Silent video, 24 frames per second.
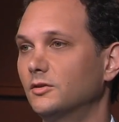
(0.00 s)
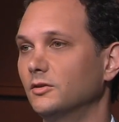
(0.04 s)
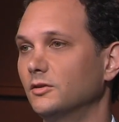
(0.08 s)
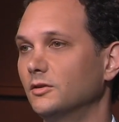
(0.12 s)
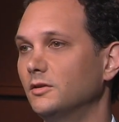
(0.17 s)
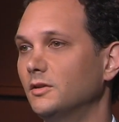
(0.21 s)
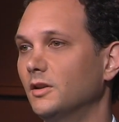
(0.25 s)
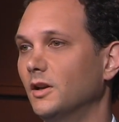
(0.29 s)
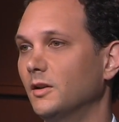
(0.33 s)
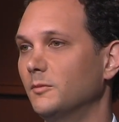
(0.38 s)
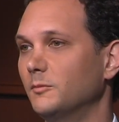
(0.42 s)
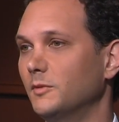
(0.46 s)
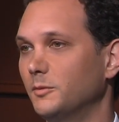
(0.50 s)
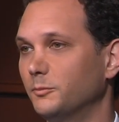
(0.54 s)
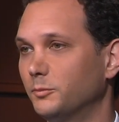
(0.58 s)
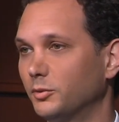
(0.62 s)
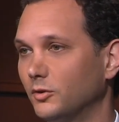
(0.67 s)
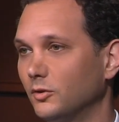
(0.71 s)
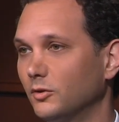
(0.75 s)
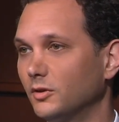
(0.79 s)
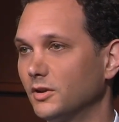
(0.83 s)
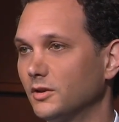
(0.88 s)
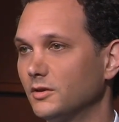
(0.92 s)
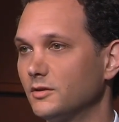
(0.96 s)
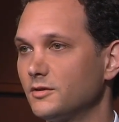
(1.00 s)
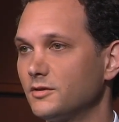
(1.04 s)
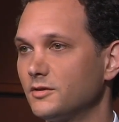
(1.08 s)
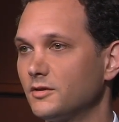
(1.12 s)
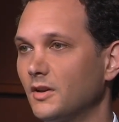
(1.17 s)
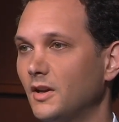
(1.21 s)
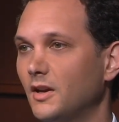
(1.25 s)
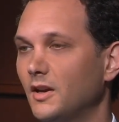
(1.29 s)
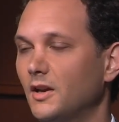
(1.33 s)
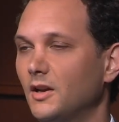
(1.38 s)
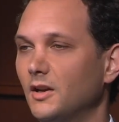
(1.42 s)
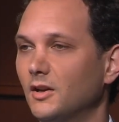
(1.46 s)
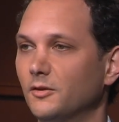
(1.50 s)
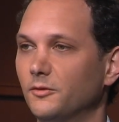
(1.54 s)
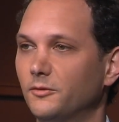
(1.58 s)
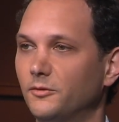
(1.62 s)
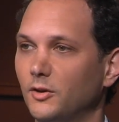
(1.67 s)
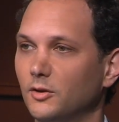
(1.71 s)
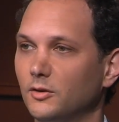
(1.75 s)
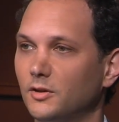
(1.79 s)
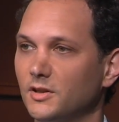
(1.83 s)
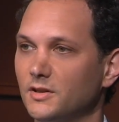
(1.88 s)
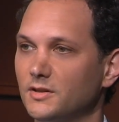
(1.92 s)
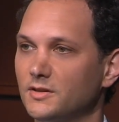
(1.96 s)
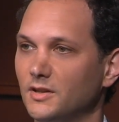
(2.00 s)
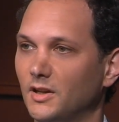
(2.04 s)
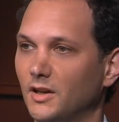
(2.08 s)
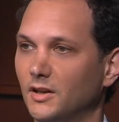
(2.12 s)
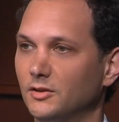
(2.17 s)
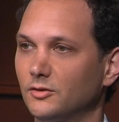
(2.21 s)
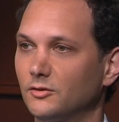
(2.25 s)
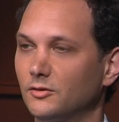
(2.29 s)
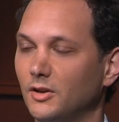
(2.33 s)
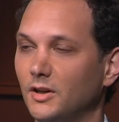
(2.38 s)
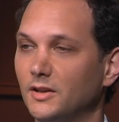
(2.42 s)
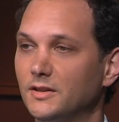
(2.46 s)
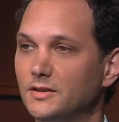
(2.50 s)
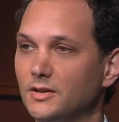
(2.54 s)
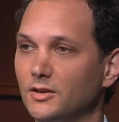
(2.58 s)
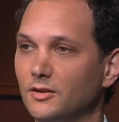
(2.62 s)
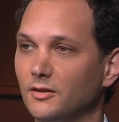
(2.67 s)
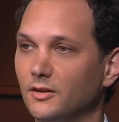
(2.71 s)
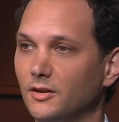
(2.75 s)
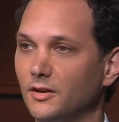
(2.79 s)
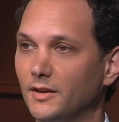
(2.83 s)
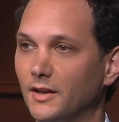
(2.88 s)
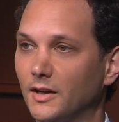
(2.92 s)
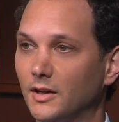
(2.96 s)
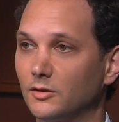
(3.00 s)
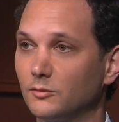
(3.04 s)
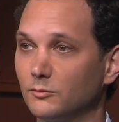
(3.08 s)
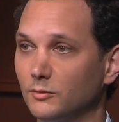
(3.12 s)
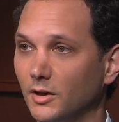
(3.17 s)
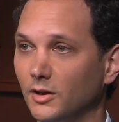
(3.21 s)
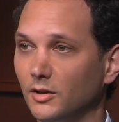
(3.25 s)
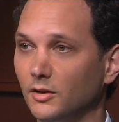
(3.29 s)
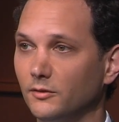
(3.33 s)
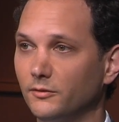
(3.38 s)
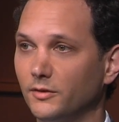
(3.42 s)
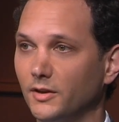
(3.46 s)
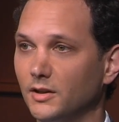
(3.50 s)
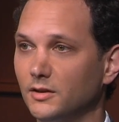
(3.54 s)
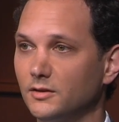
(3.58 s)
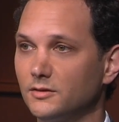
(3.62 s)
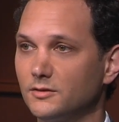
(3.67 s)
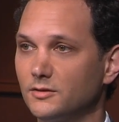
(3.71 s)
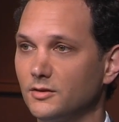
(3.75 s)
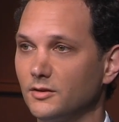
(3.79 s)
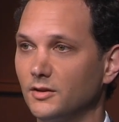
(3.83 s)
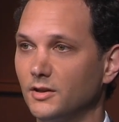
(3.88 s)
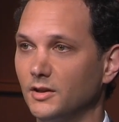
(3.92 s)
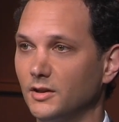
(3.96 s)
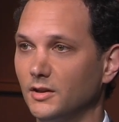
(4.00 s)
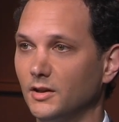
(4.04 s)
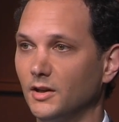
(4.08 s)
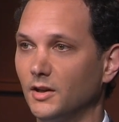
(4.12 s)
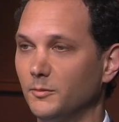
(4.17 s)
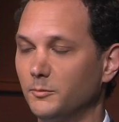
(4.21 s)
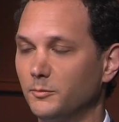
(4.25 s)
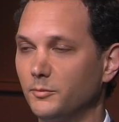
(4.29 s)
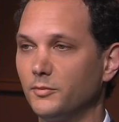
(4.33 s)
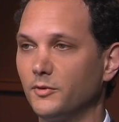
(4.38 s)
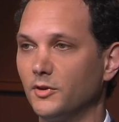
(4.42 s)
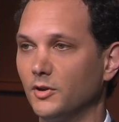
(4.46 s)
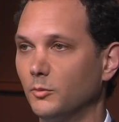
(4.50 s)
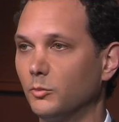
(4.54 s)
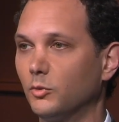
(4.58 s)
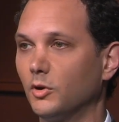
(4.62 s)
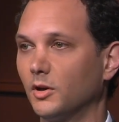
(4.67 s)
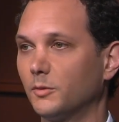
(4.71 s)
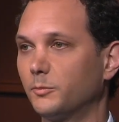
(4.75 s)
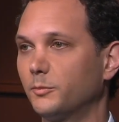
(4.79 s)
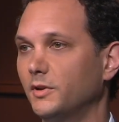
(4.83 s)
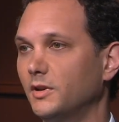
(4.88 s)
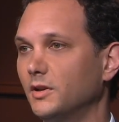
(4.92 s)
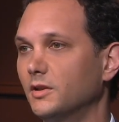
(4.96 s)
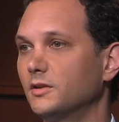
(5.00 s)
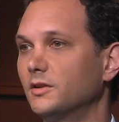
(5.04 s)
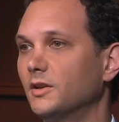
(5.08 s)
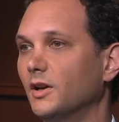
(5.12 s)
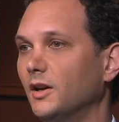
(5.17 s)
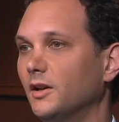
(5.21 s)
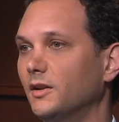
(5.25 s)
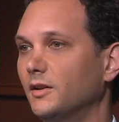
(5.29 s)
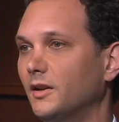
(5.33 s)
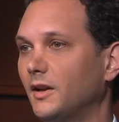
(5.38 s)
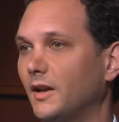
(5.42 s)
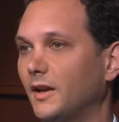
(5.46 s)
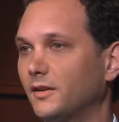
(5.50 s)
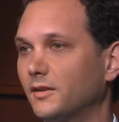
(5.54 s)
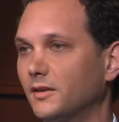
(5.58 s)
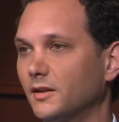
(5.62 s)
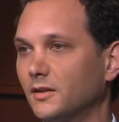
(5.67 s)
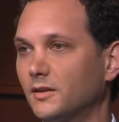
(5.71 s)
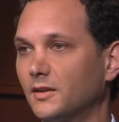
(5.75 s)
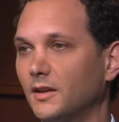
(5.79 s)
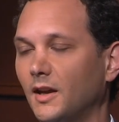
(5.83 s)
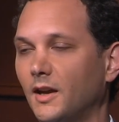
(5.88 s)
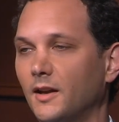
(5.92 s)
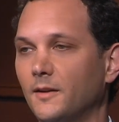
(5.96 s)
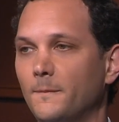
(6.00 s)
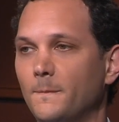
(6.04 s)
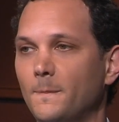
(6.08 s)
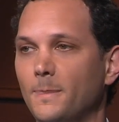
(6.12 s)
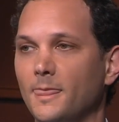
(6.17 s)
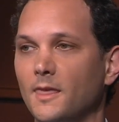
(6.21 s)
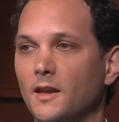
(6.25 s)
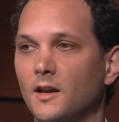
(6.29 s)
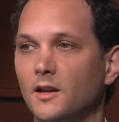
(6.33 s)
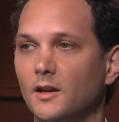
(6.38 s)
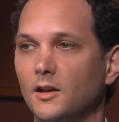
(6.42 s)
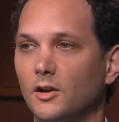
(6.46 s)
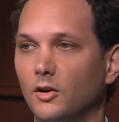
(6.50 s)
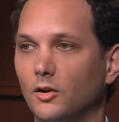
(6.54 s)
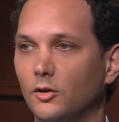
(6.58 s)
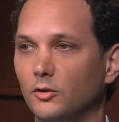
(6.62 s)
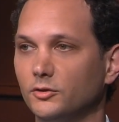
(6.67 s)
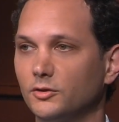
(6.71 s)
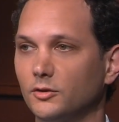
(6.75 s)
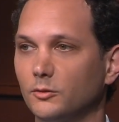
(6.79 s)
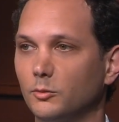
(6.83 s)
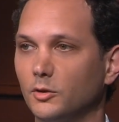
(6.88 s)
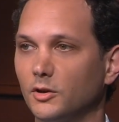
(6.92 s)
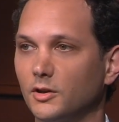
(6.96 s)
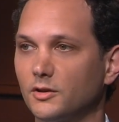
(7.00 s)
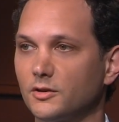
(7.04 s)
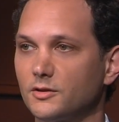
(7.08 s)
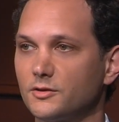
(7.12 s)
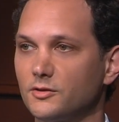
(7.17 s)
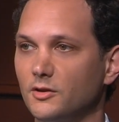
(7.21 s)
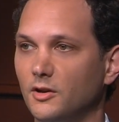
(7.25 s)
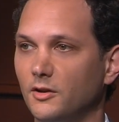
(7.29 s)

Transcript: good employers focus on criteria that are relevant to the work being done. And I think that older workers